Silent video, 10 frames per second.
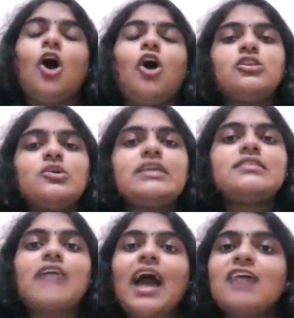Although
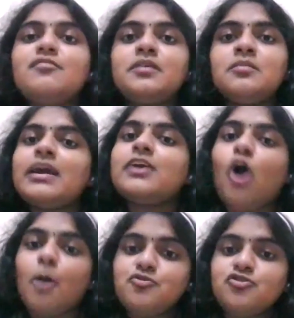these have been made
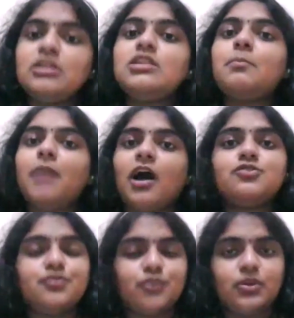optional the
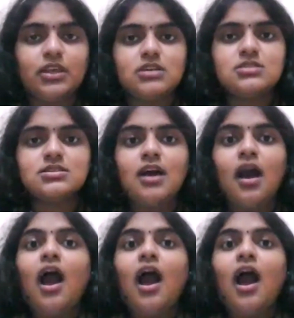past few years,